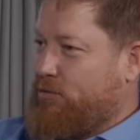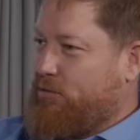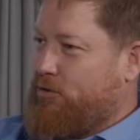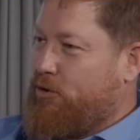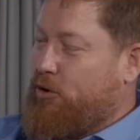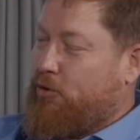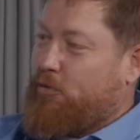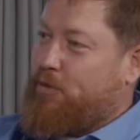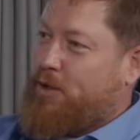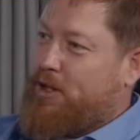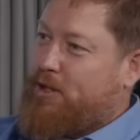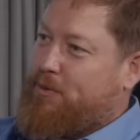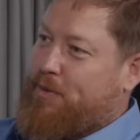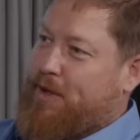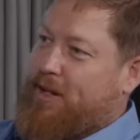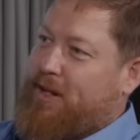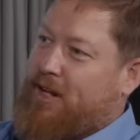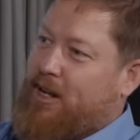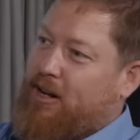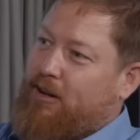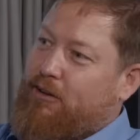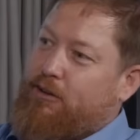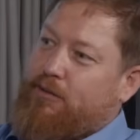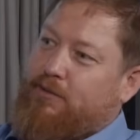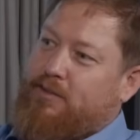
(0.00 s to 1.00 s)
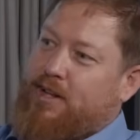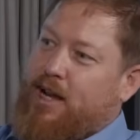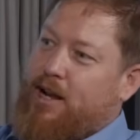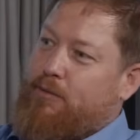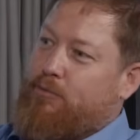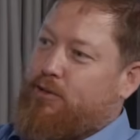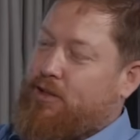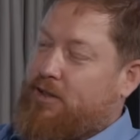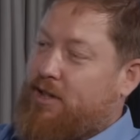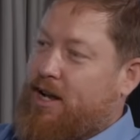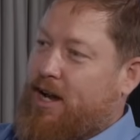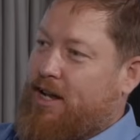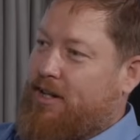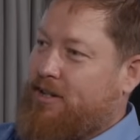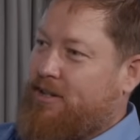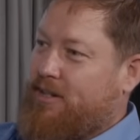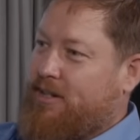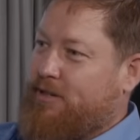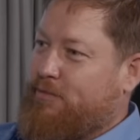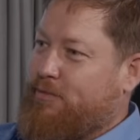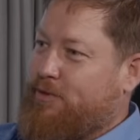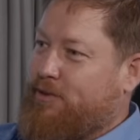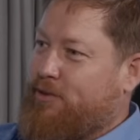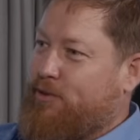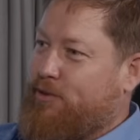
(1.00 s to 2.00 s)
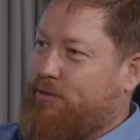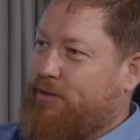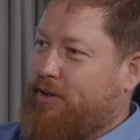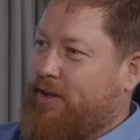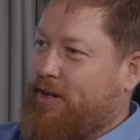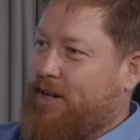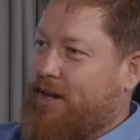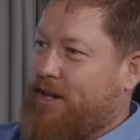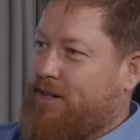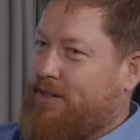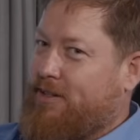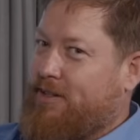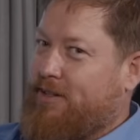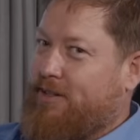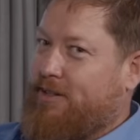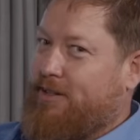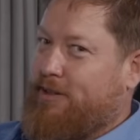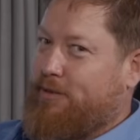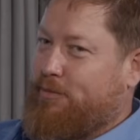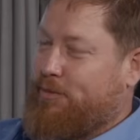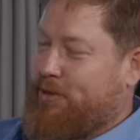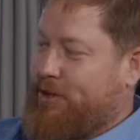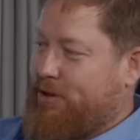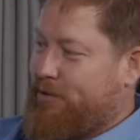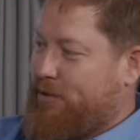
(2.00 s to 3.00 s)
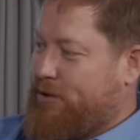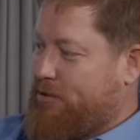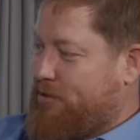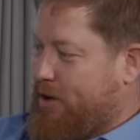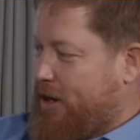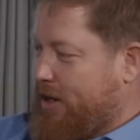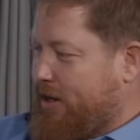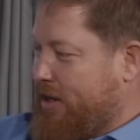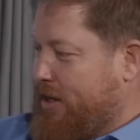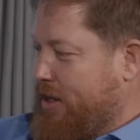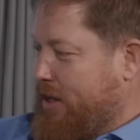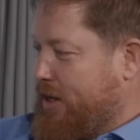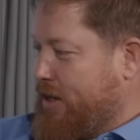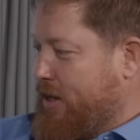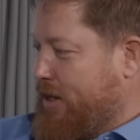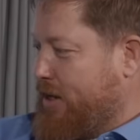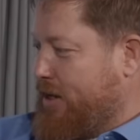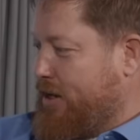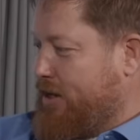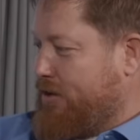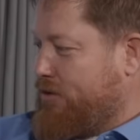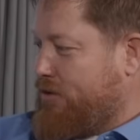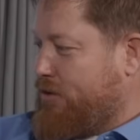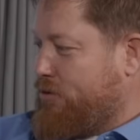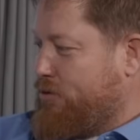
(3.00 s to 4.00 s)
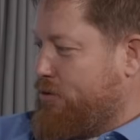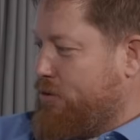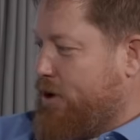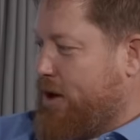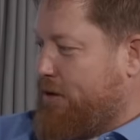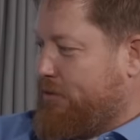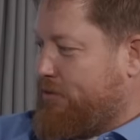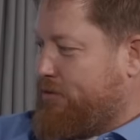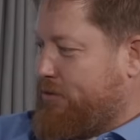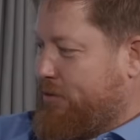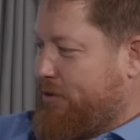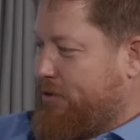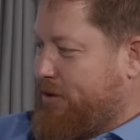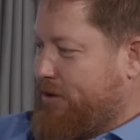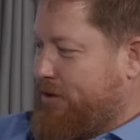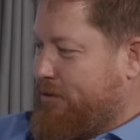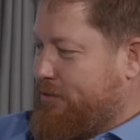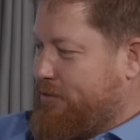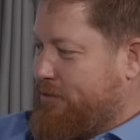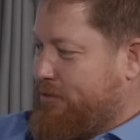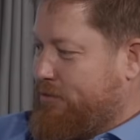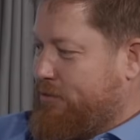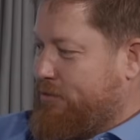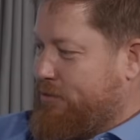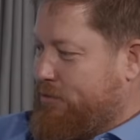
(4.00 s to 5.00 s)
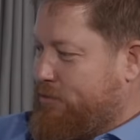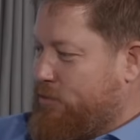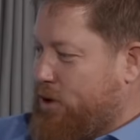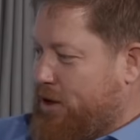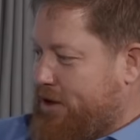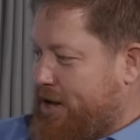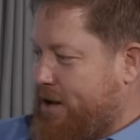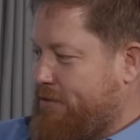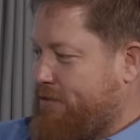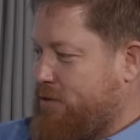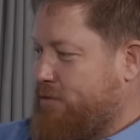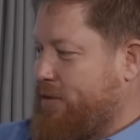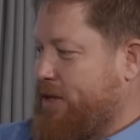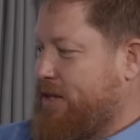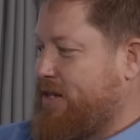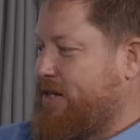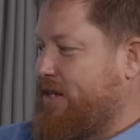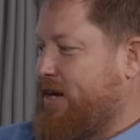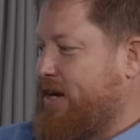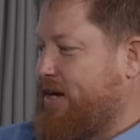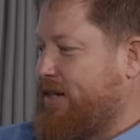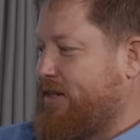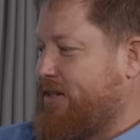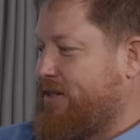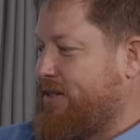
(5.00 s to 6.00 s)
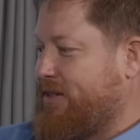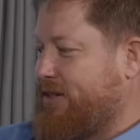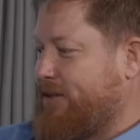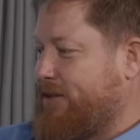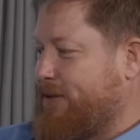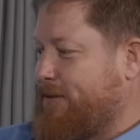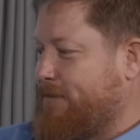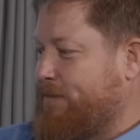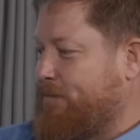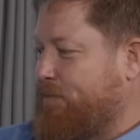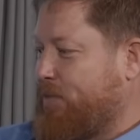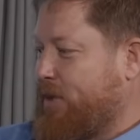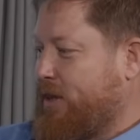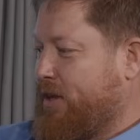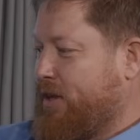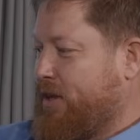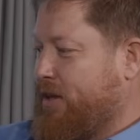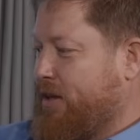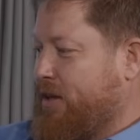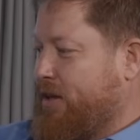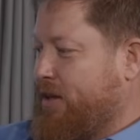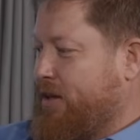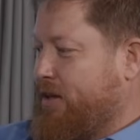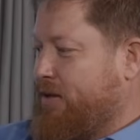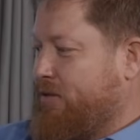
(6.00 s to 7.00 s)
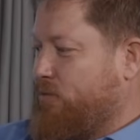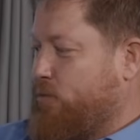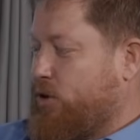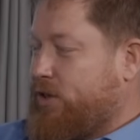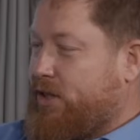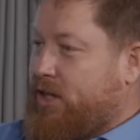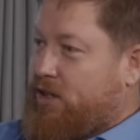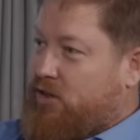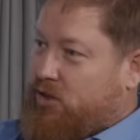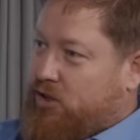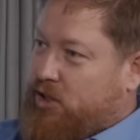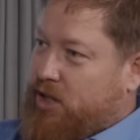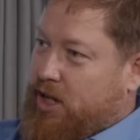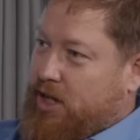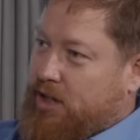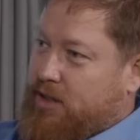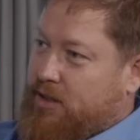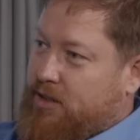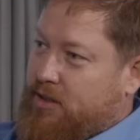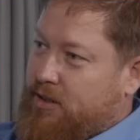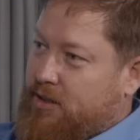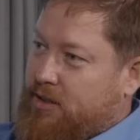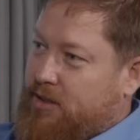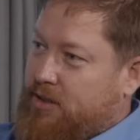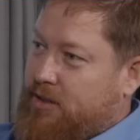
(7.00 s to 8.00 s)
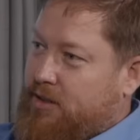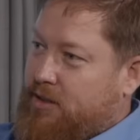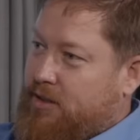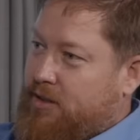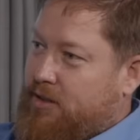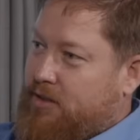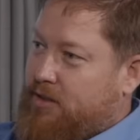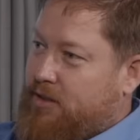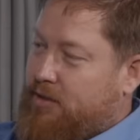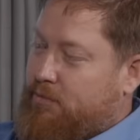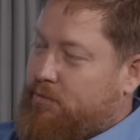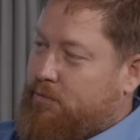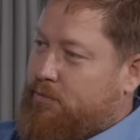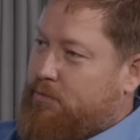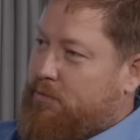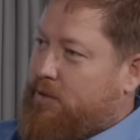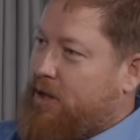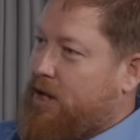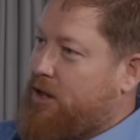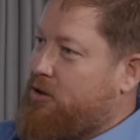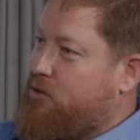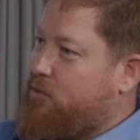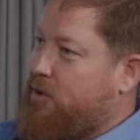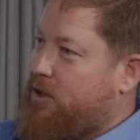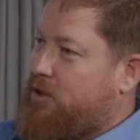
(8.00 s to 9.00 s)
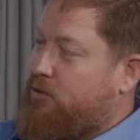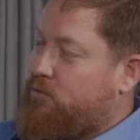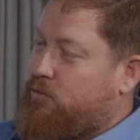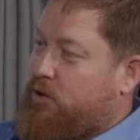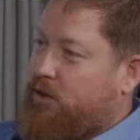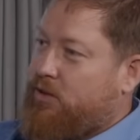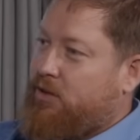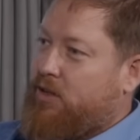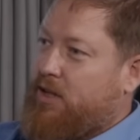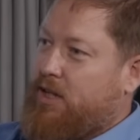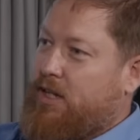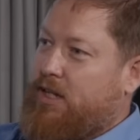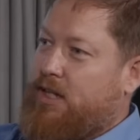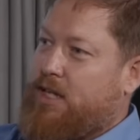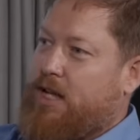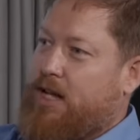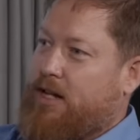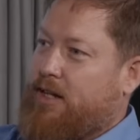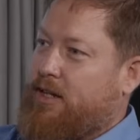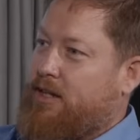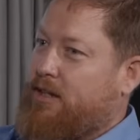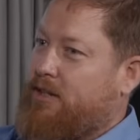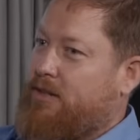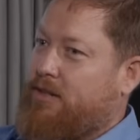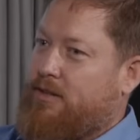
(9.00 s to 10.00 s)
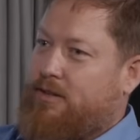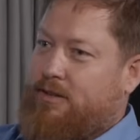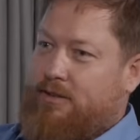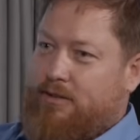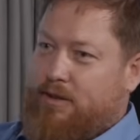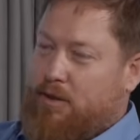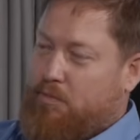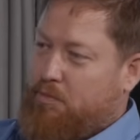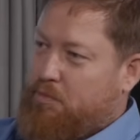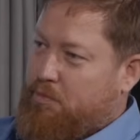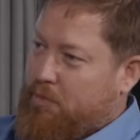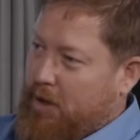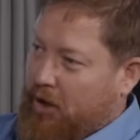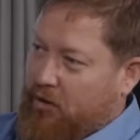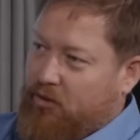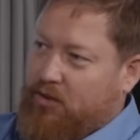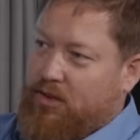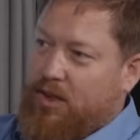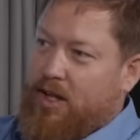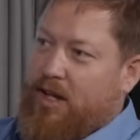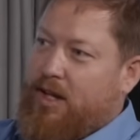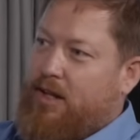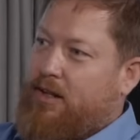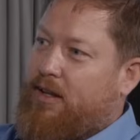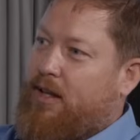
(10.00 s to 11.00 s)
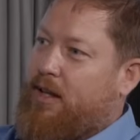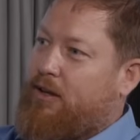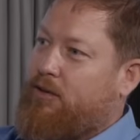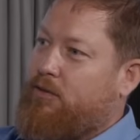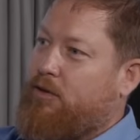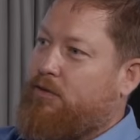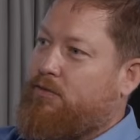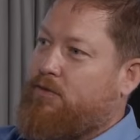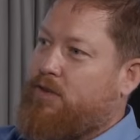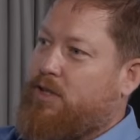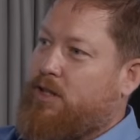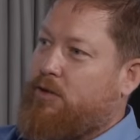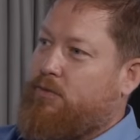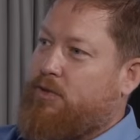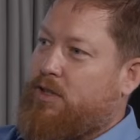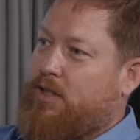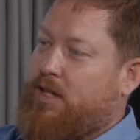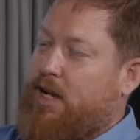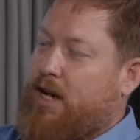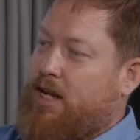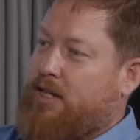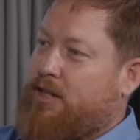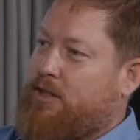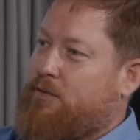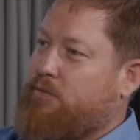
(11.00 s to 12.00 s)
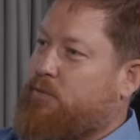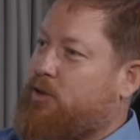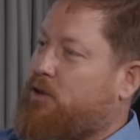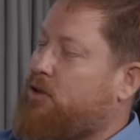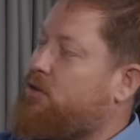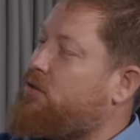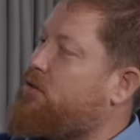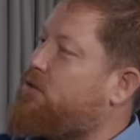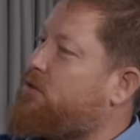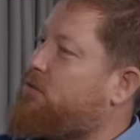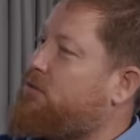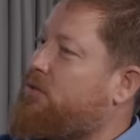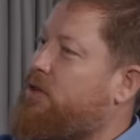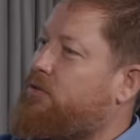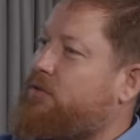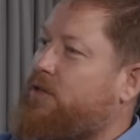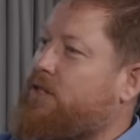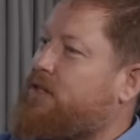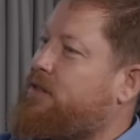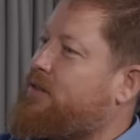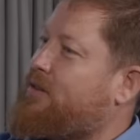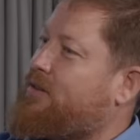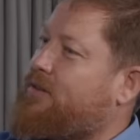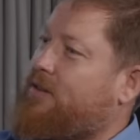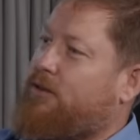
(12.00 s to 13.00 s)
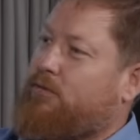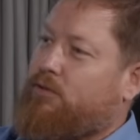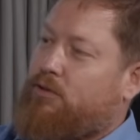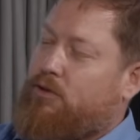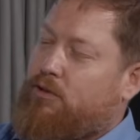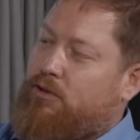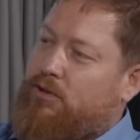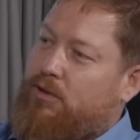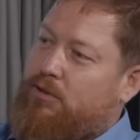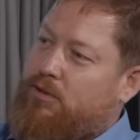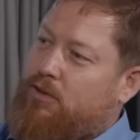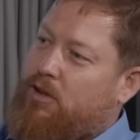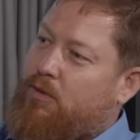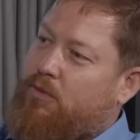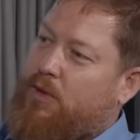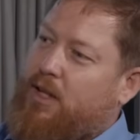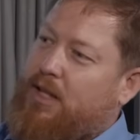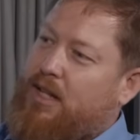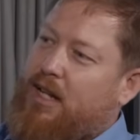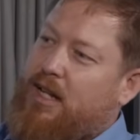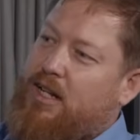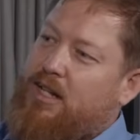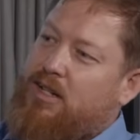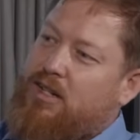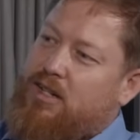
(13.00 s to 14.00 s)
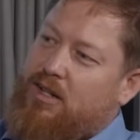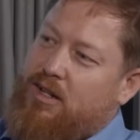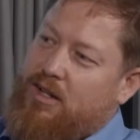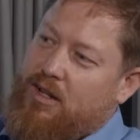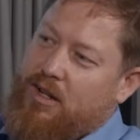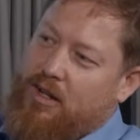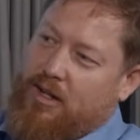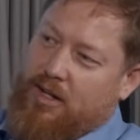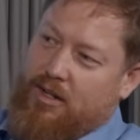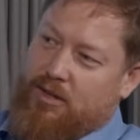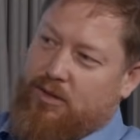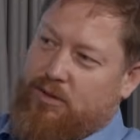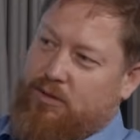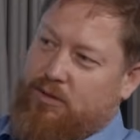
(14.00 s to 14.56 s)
you have been spending a lot of time with SkyTeams over the last period, right? So you must have some insights. With this change, can you mention one thing that is the best thing that you have seen with SkyTeam, but also there is, of course, also something that is not as